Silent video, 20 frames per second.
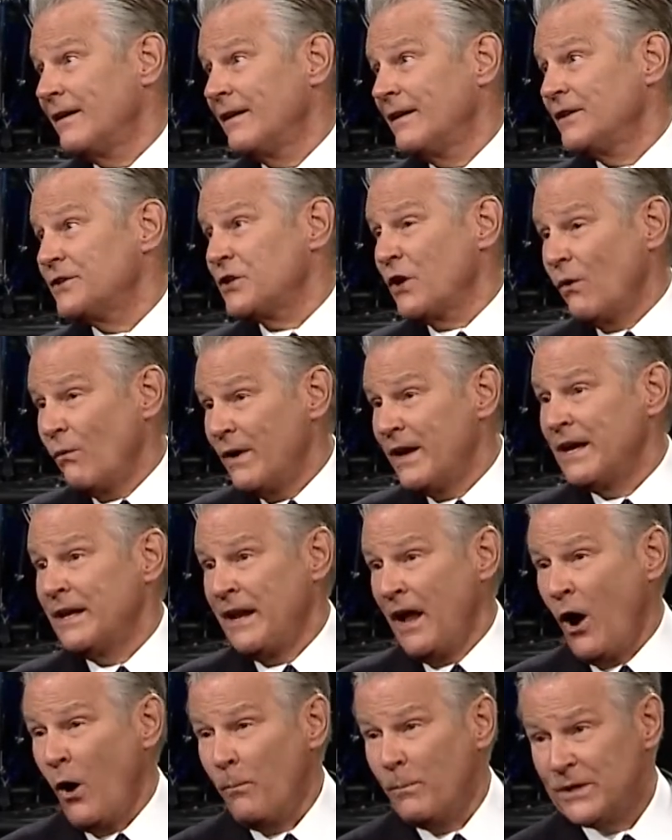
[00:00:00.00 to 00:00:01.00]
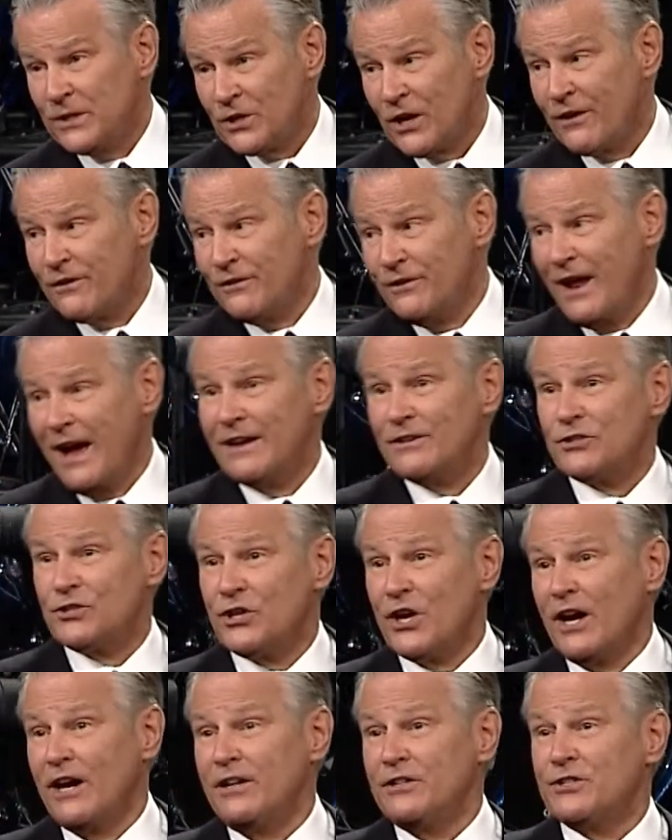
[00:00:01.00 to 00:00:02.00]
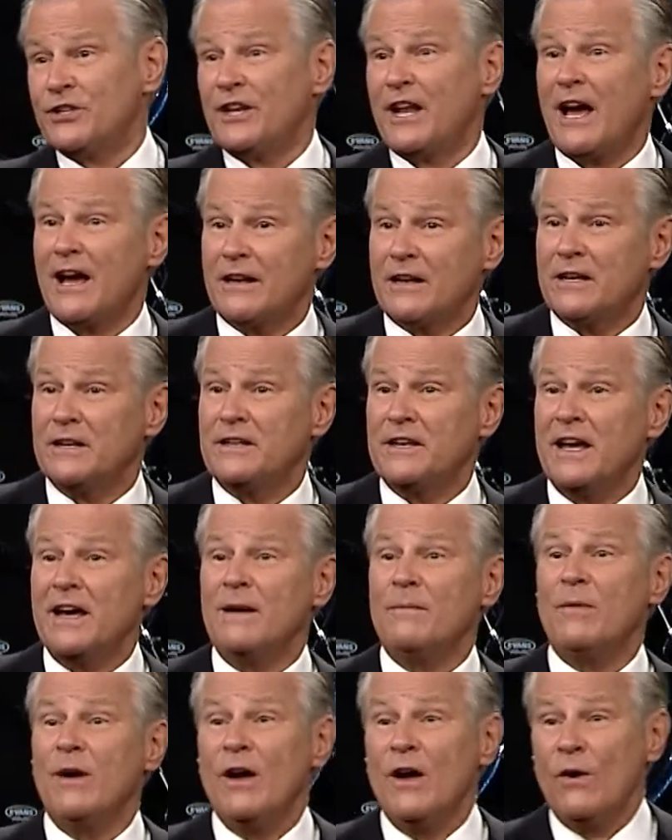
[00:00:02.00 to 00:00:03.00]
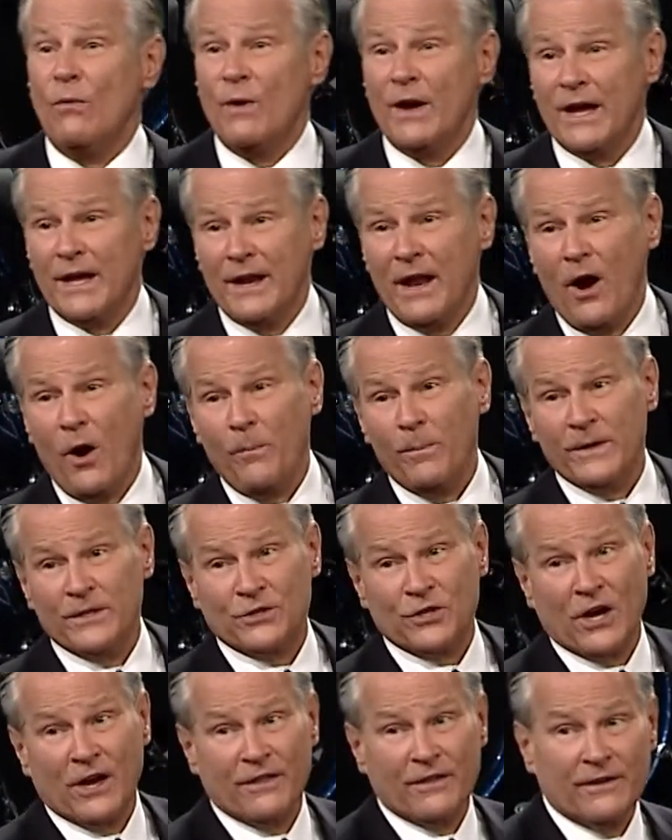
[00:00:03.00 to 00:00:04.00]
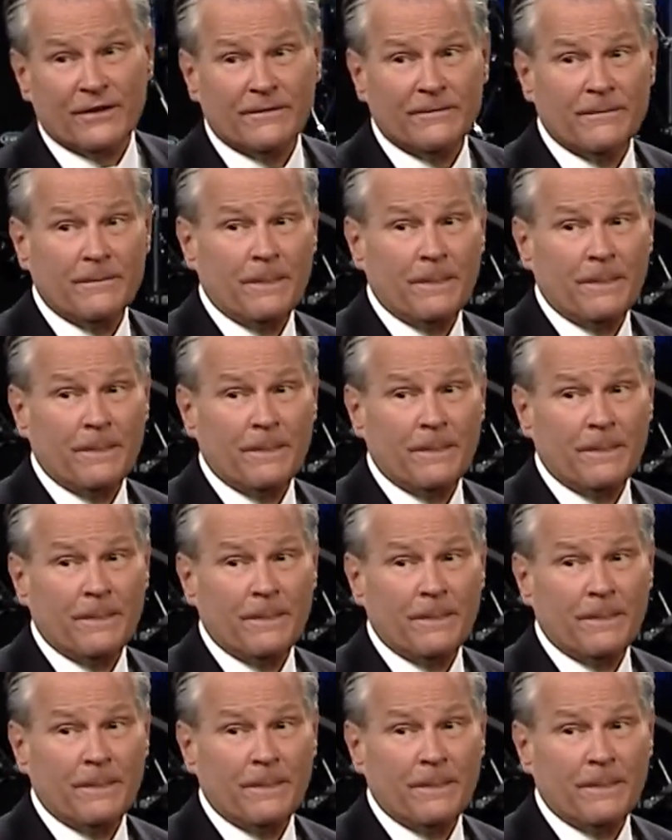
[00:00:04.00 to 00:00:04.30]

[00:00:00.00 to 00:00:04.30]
So we can help each other, not judge and not condemn. We can help each other.